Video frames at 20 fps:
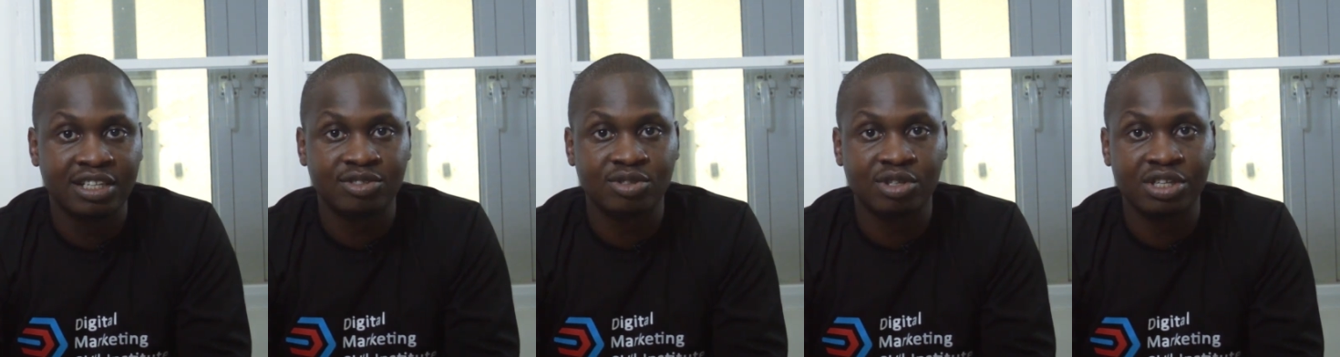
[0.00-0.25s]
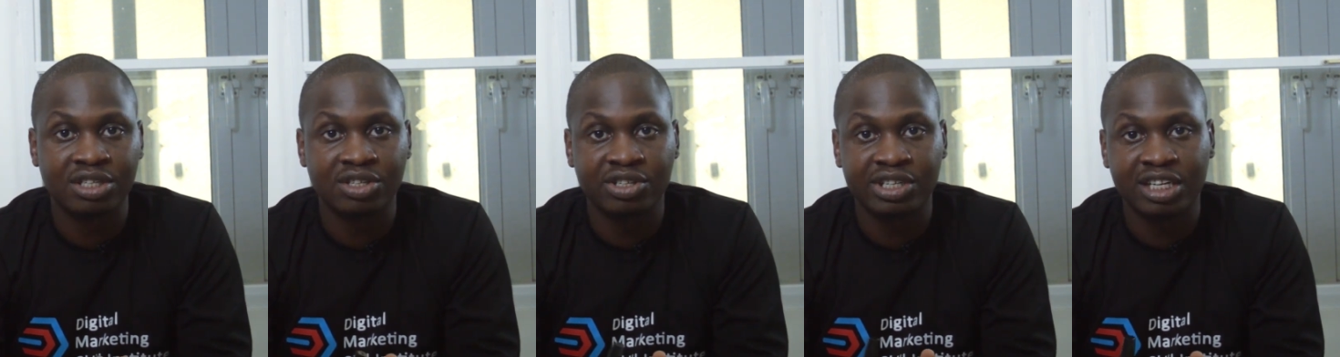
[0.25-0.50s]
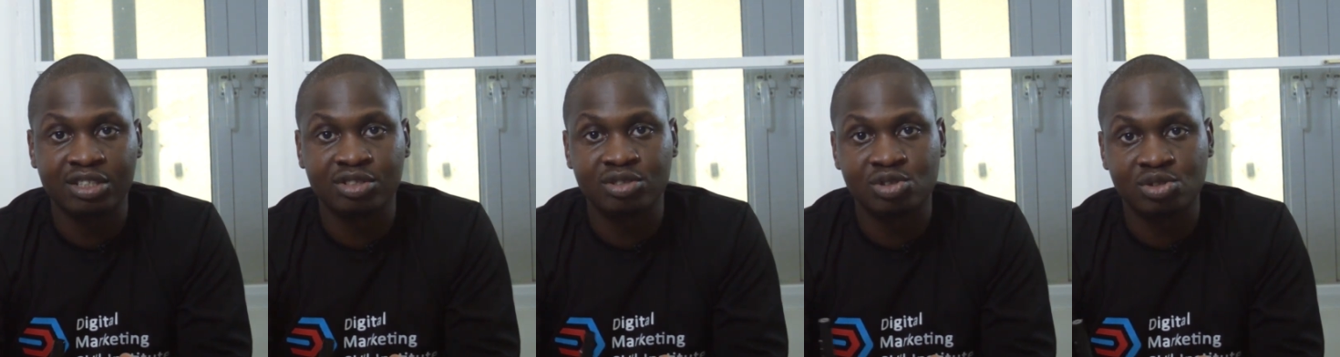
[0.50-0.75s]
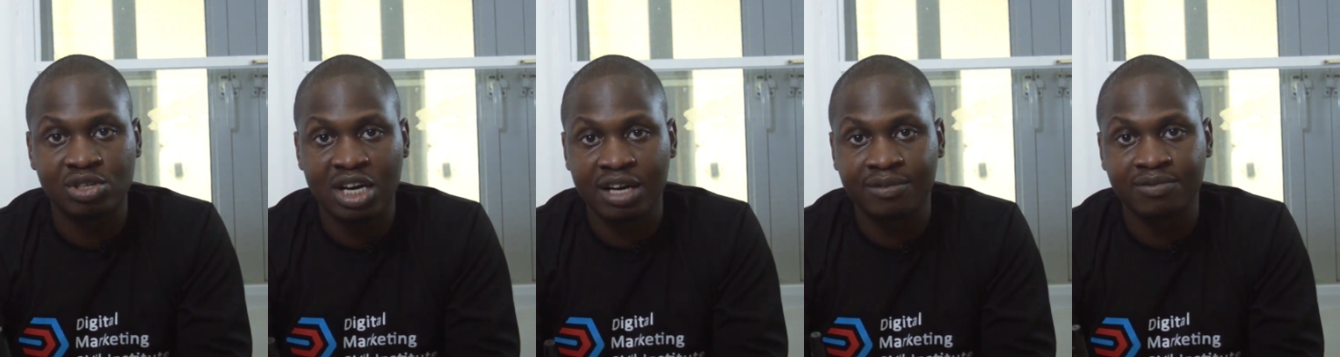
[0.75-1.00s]
So in order
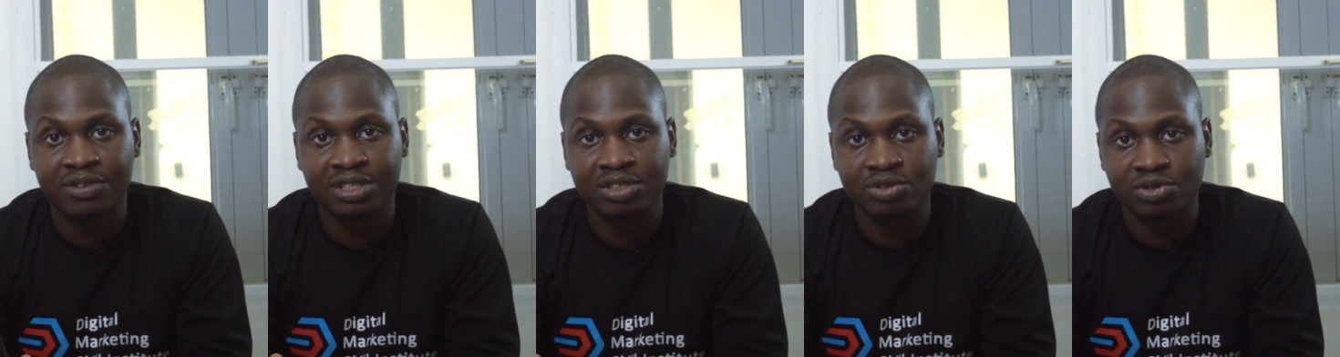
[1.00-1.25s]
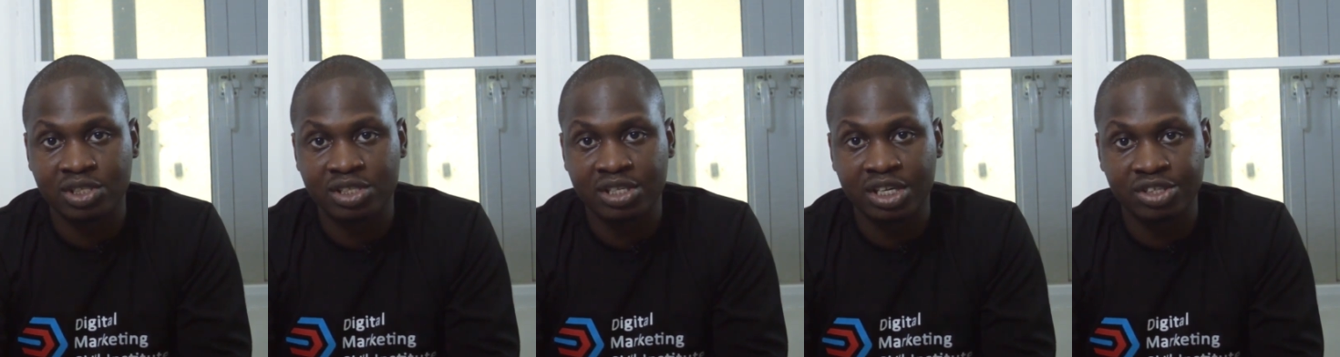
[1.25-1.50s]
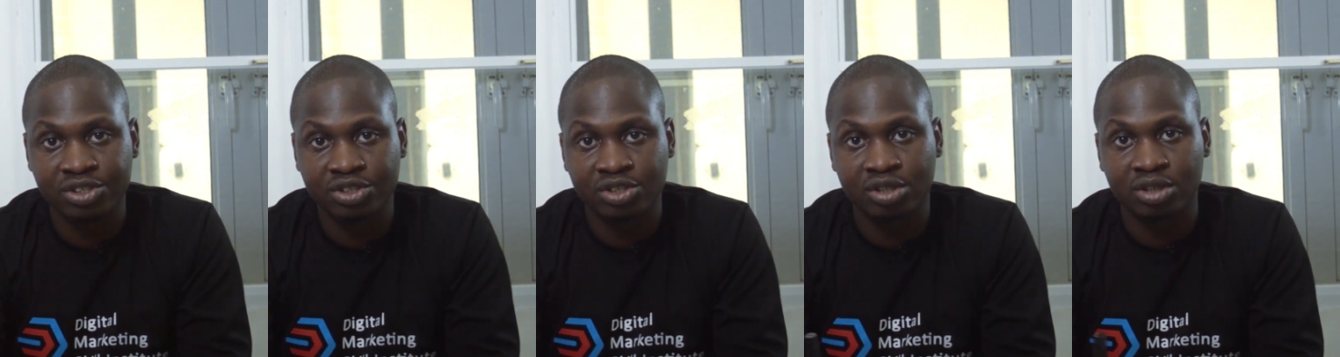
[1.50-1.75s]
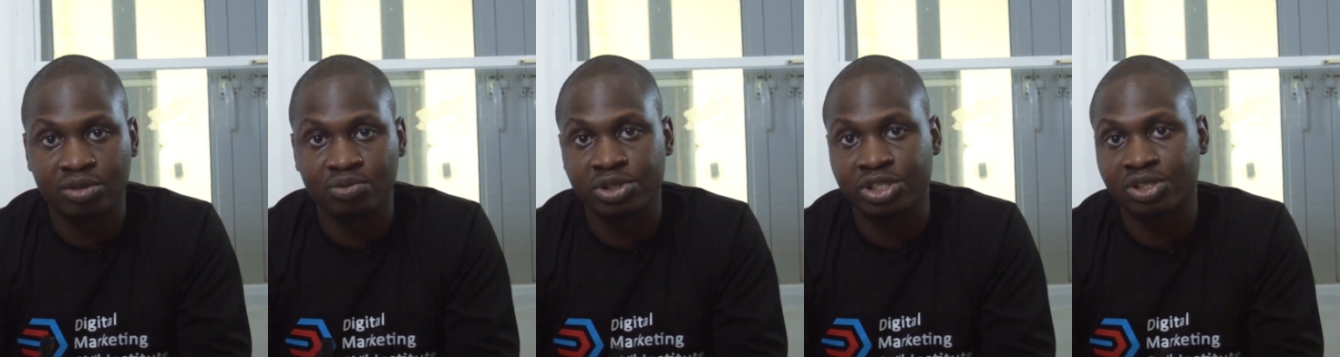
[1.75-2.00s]
to drive in
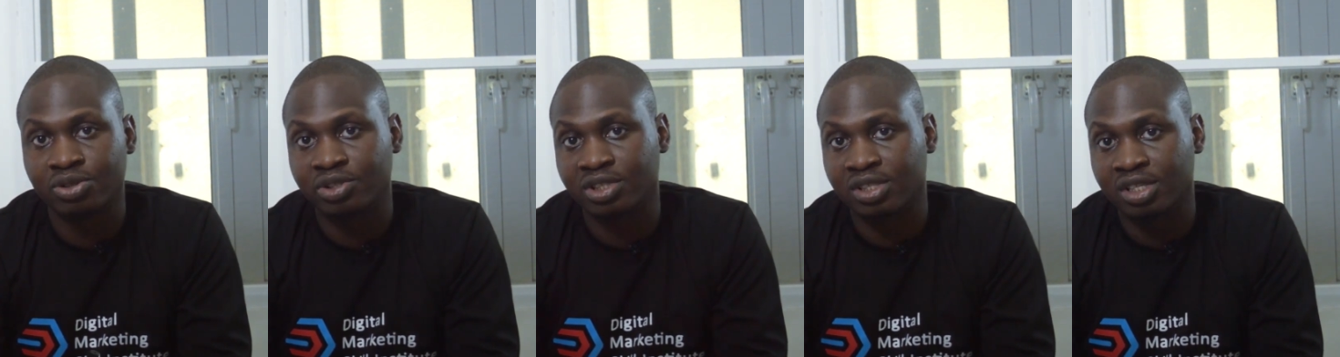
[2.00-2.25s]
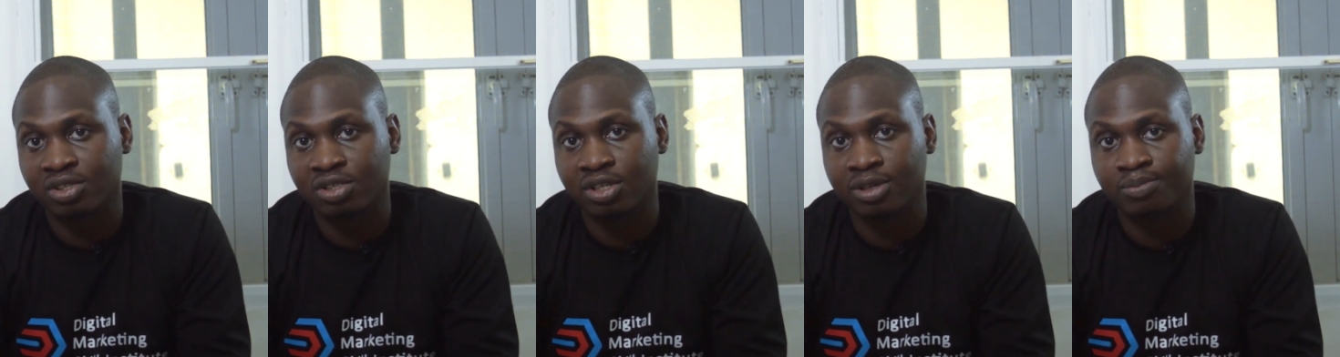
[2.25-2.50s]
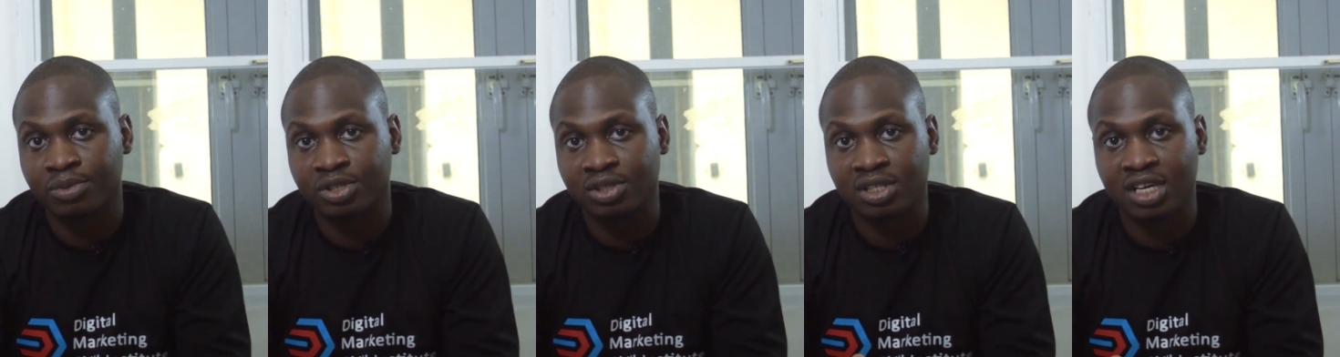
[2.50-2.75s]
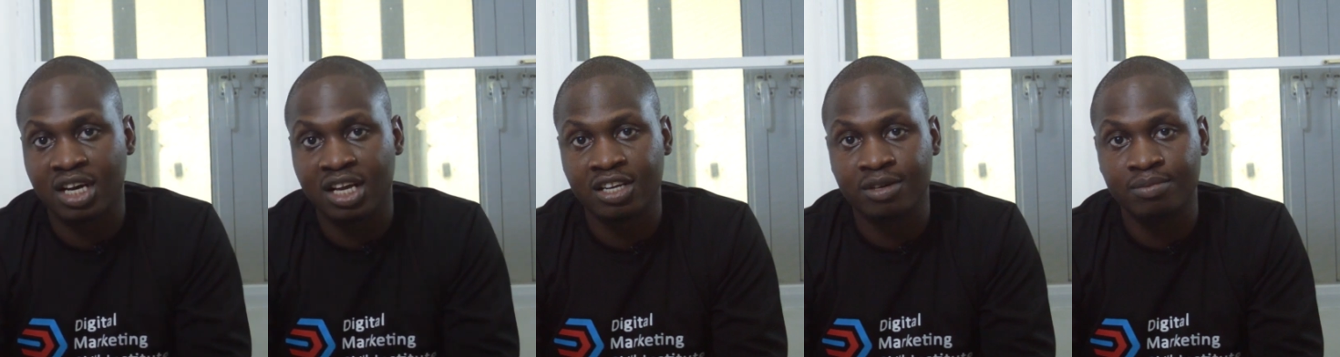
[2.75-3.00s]
retention, which retention
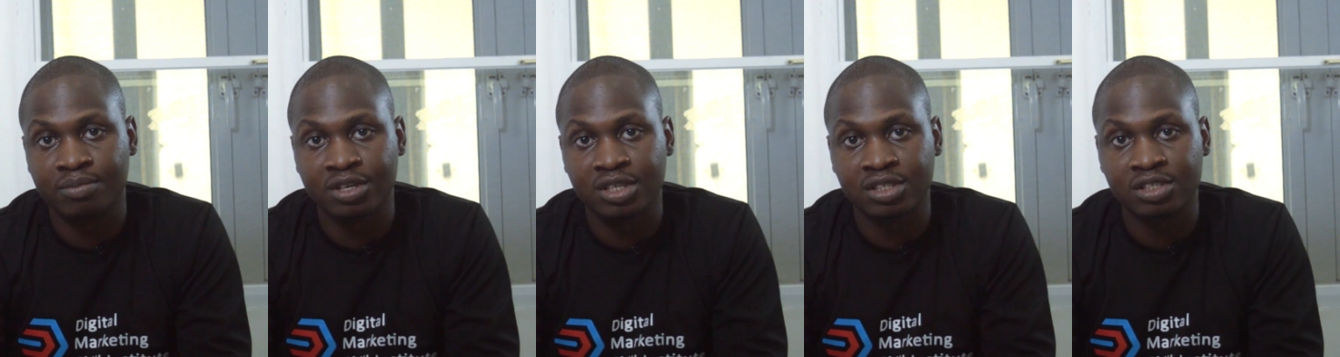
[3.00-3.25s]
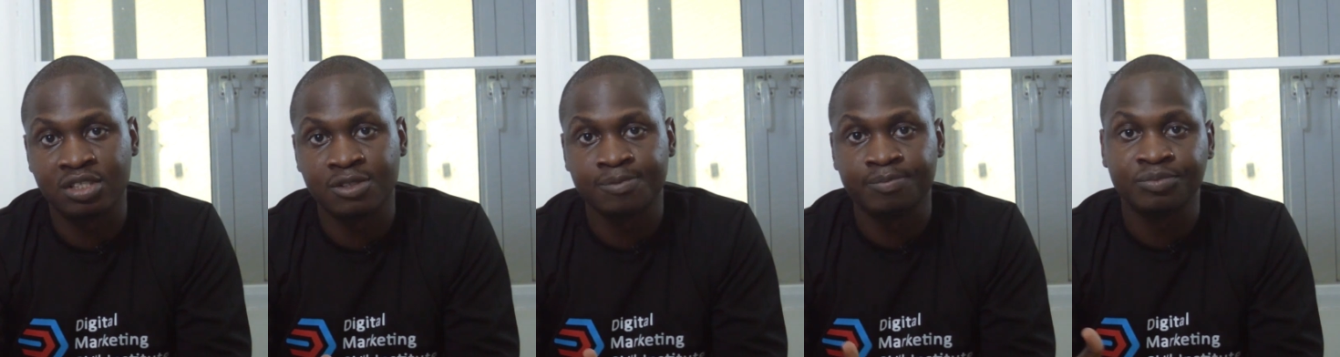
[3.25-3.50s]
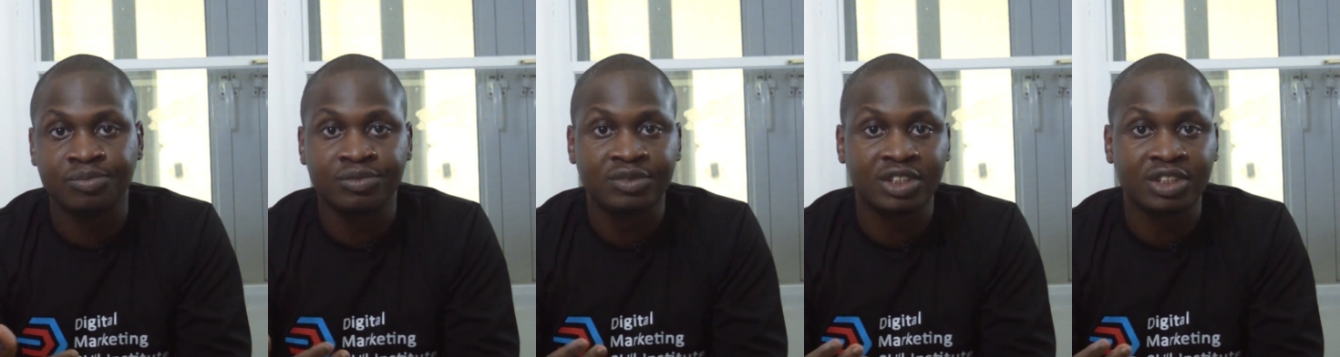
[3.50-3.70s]
basically means